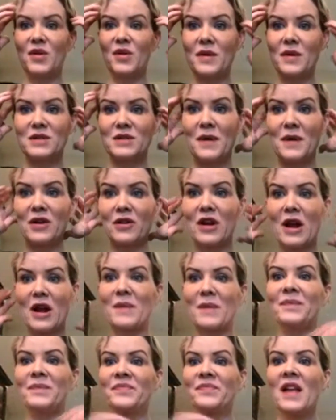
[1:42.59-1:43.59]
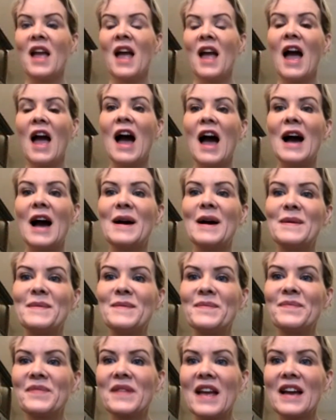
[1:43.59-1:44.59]
feel much better
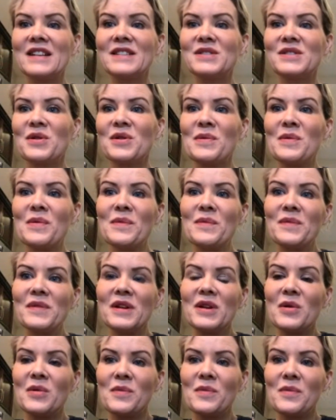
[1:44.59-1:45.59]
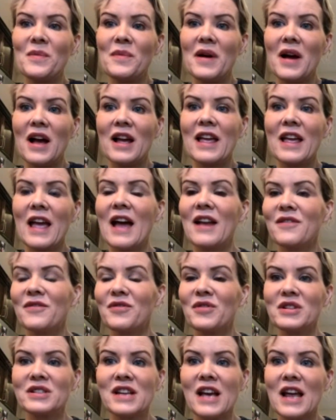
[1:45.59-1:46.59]
now. And so, you know, again,
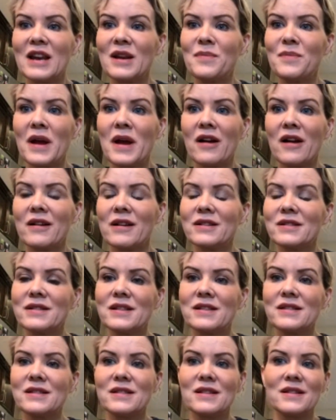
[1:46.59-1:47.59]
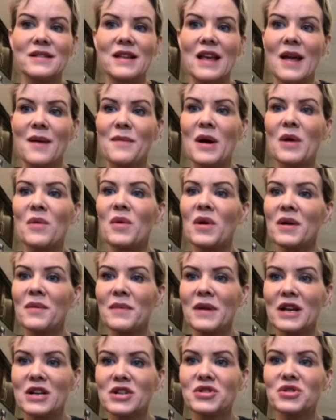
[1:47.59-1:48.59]
for intended parents, it's the same. I want
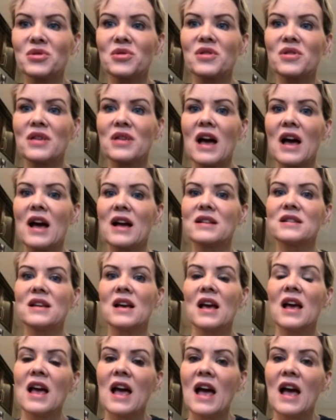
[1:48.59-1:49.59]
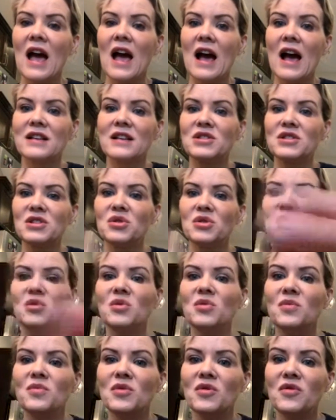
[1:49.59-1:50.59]
to make sure that as
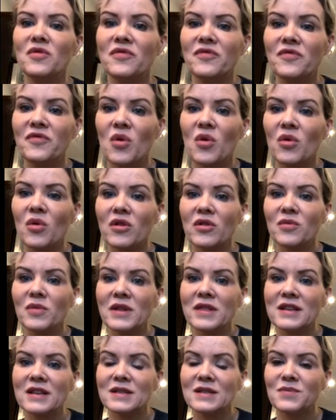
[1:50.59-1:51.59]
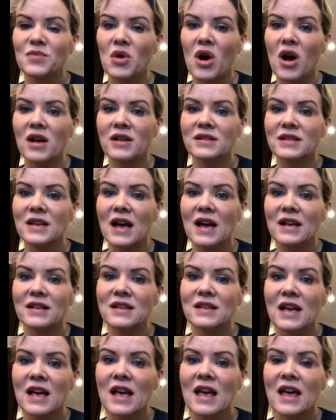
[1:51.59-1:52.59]
you move forward with this
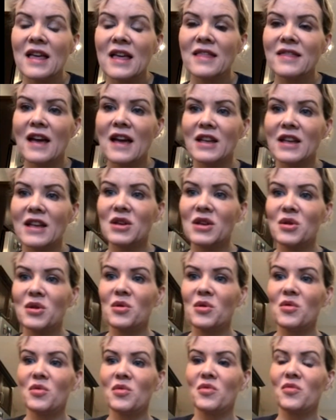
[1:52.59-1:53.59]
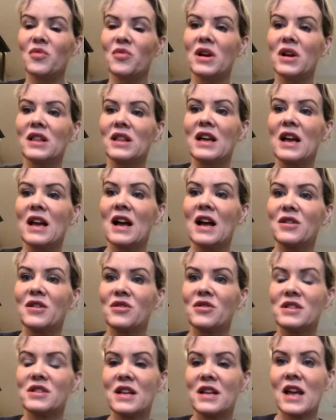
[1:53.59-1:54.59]
process, that you really
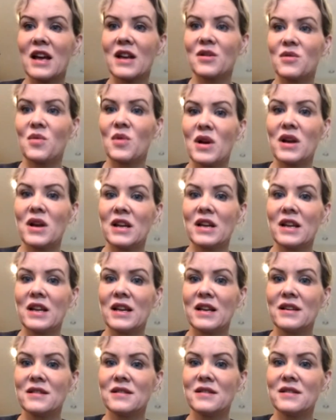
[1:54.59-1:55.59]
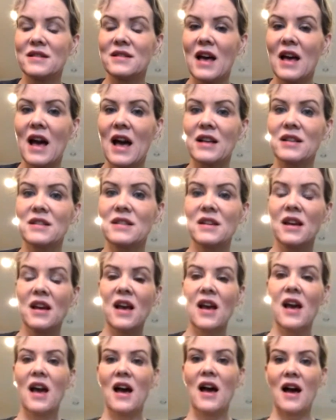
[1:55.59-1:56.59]
understand what it is that,
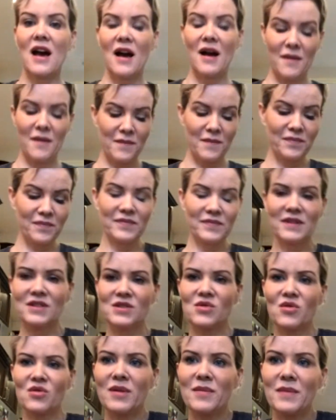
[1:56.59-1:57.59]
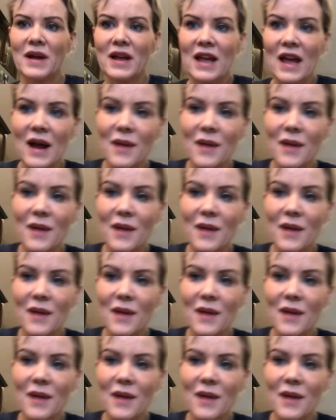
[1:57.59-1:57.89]
sorry, my